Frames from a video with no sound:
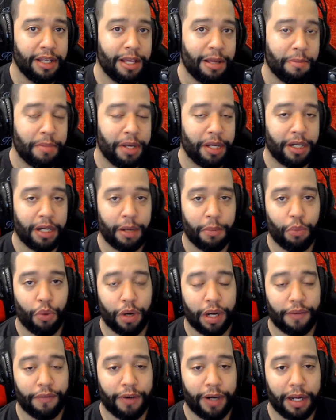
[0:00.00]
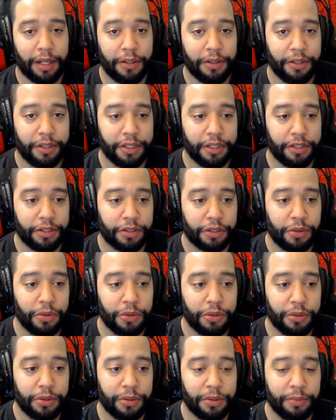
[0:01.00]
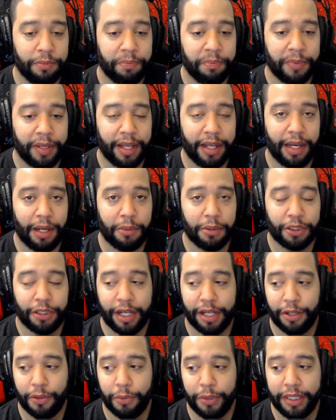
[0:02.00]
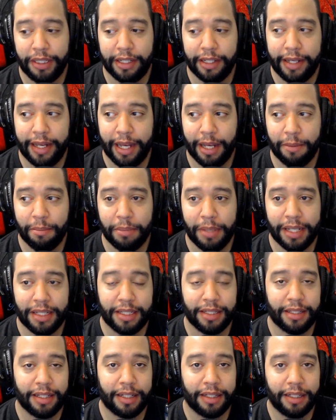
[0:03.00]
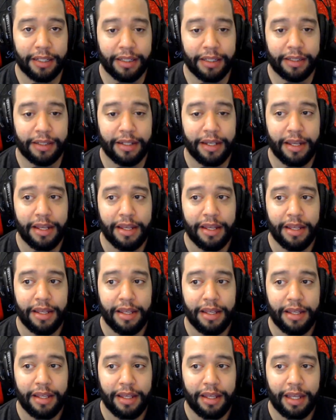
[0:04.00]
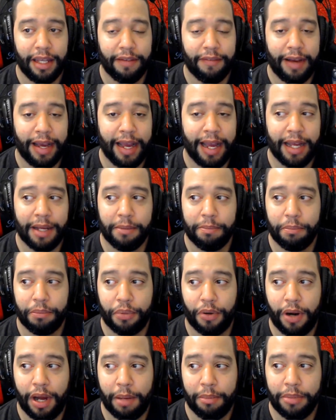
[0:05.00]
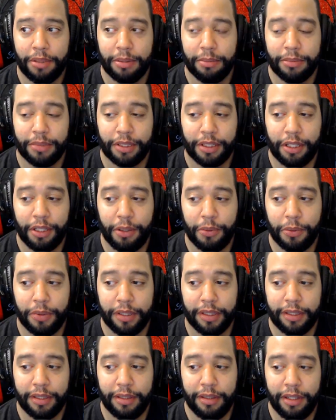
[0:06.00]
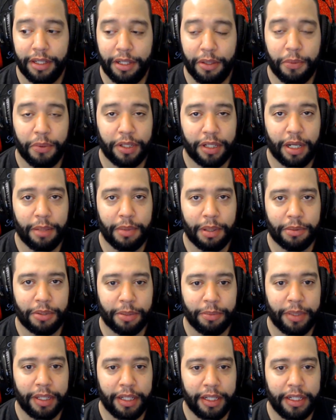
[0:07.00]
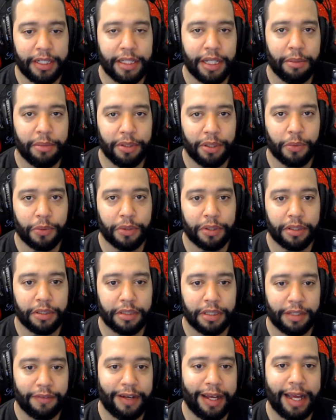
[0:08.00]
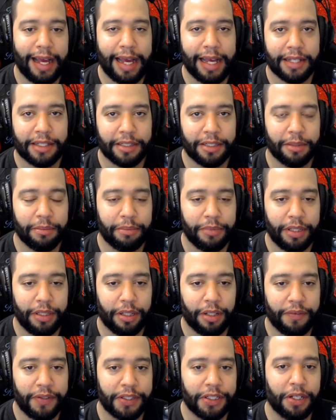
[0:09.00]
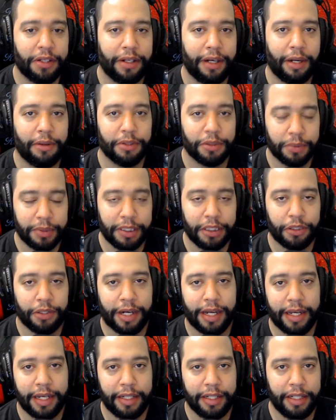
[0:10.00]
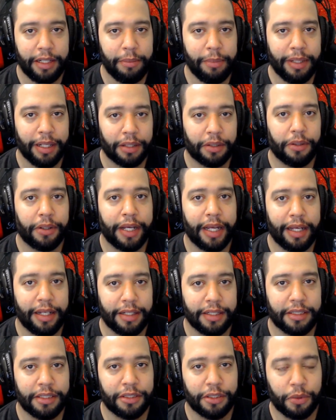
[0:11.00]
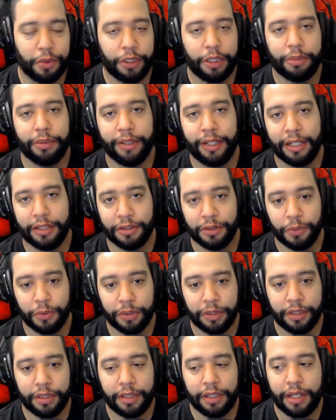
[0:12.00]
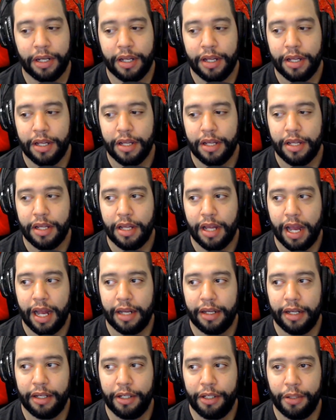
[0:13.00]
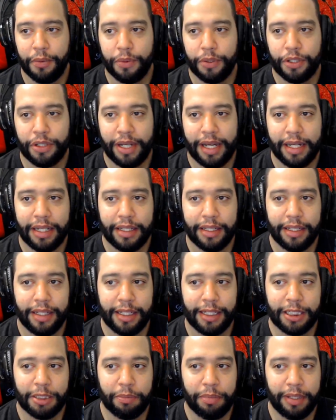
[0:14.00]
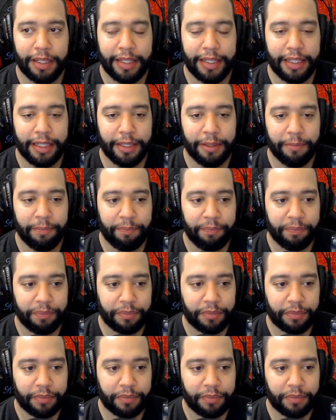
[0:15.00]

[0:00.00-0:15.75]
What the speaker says: pick up whatever I learned in school, and I would try to read the game best as I could. If I had problems, he would come up to me and he'd tell me the words. If I asked him, if he saw that I was really trying, he'd be like, okay, this is the way you pronounce the word. And then he would try to explain